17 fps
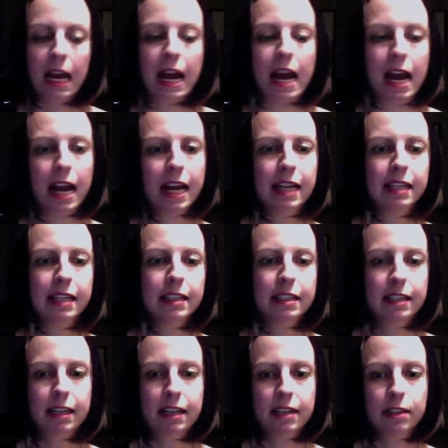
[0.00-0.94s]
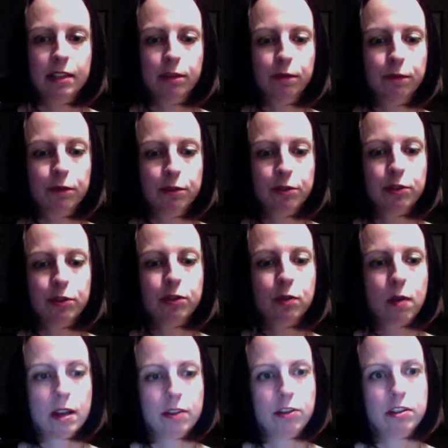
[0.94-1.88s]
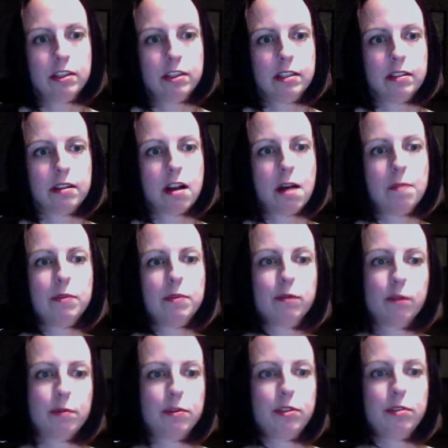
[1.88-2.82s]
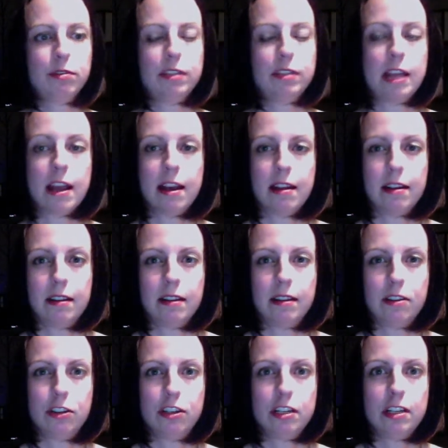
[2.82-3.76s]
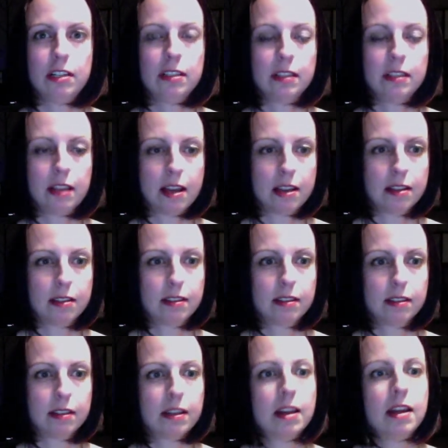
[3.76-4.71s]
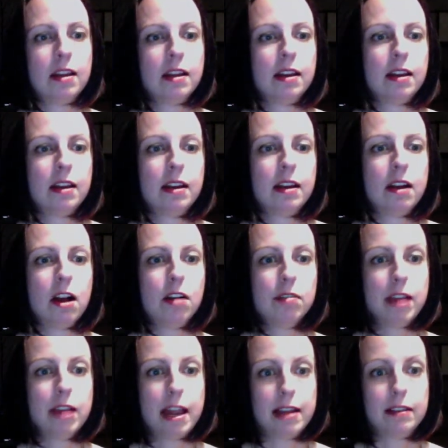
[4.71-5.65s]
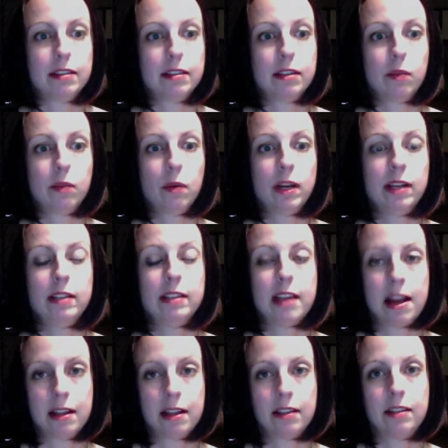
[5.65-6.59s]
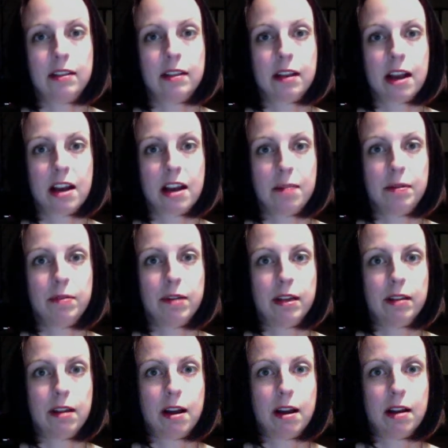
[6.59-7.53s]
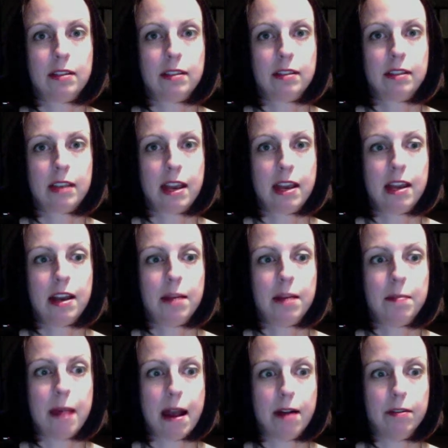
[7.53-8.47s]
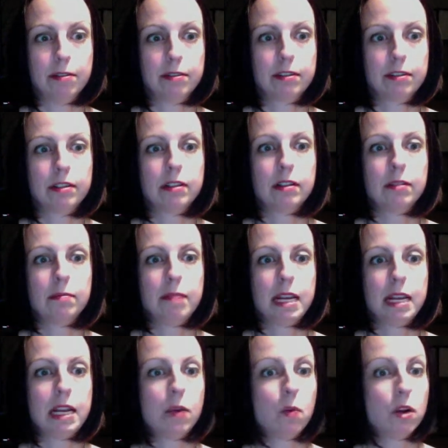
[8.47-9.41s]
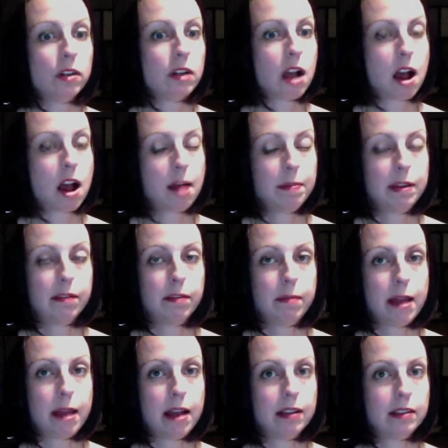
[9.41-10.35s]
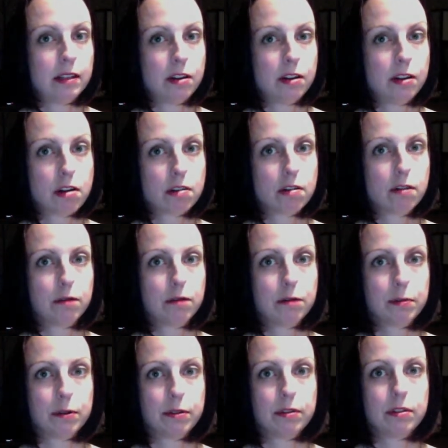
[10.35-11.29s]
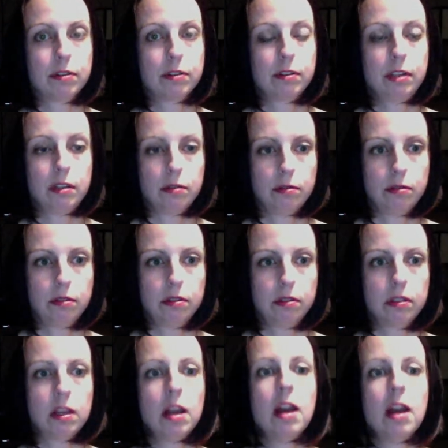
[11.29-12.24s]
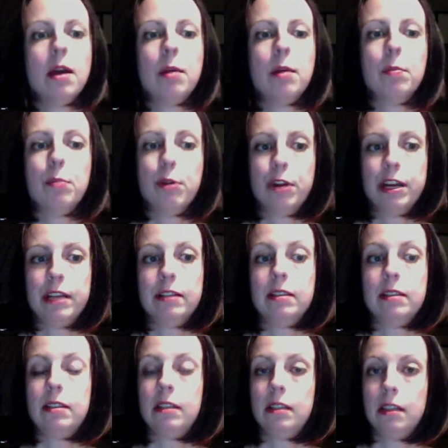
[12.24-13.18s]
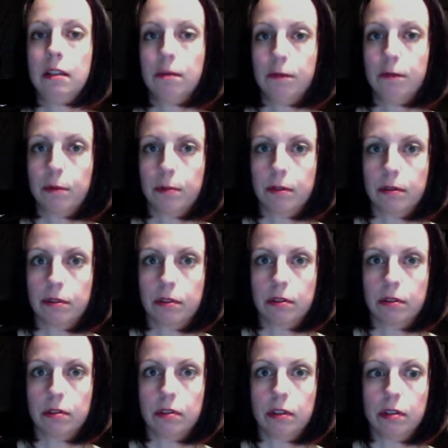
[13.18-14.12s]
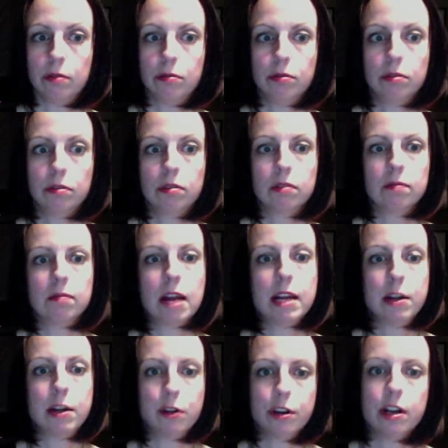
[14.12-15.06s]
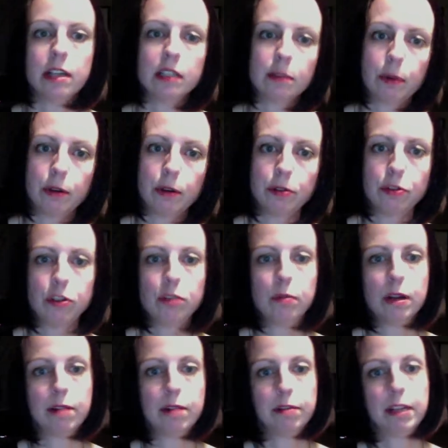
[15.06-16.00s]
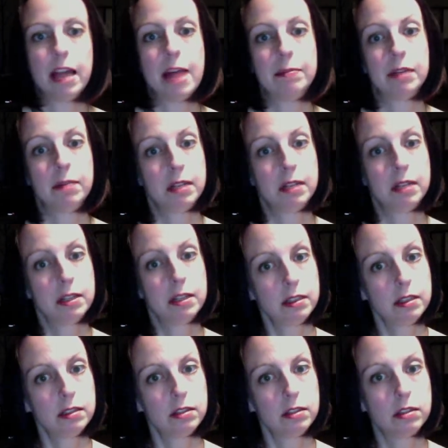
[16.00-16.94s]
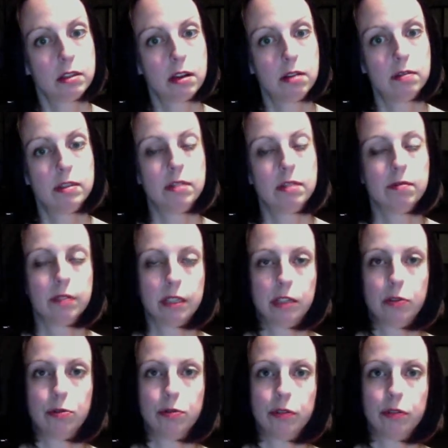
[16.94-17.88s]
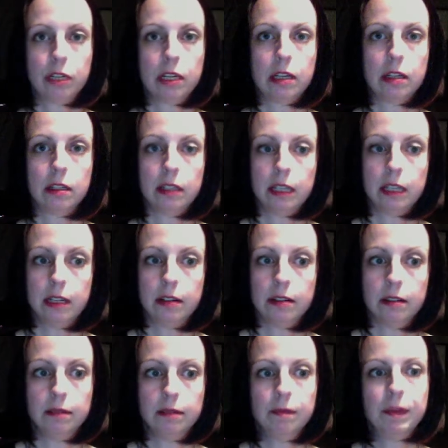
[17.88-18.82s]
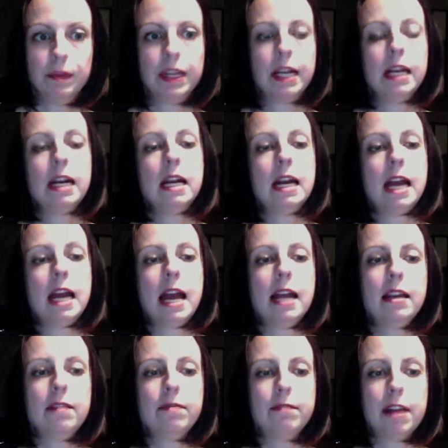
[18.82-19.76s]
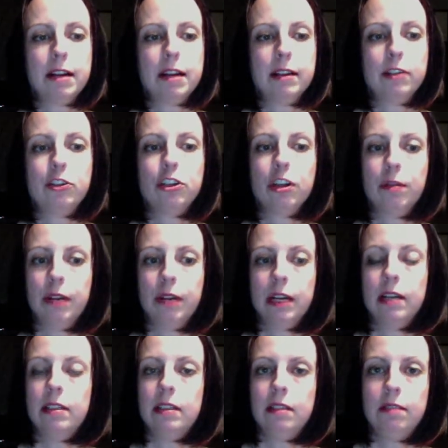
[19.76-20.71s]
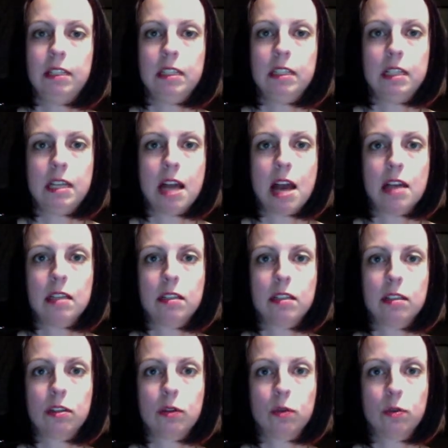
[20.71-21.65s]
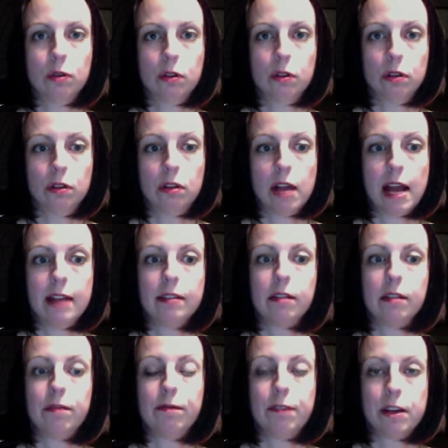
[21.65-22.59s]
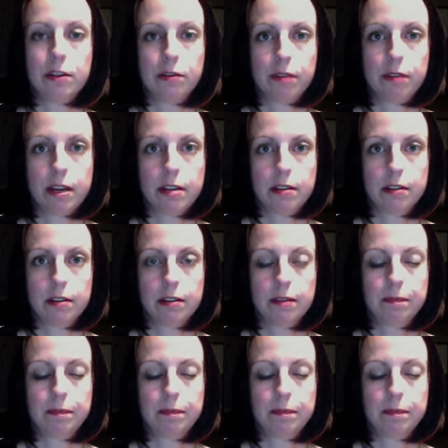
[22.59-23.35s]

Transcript: And today's first question comes from Suzanne, and she says, Okay, so what exactly do the copyright laws say about making one copy of a magazine article for personal use? burning a CD for personal use. I know you're not supposed to, but every laptop does this, so is it really truly illegal? And finally, showing a DVD at a school as a fundraiser.